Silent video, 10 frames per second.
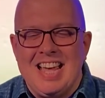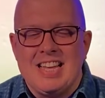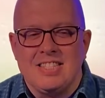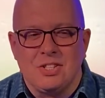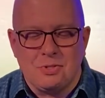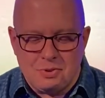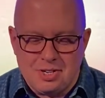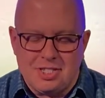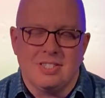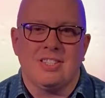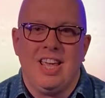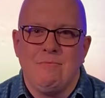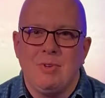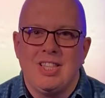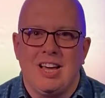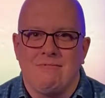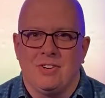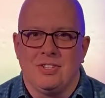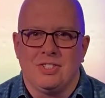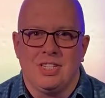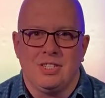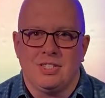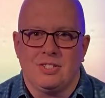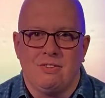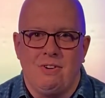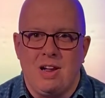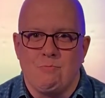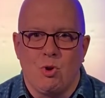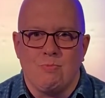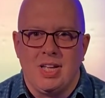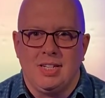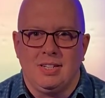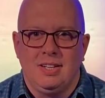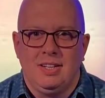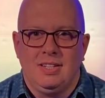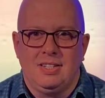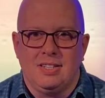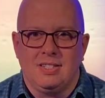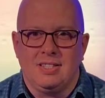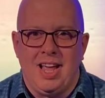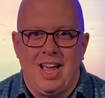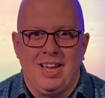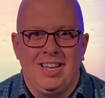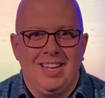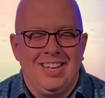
And the Lord just gave me that verse at just the right moment to say,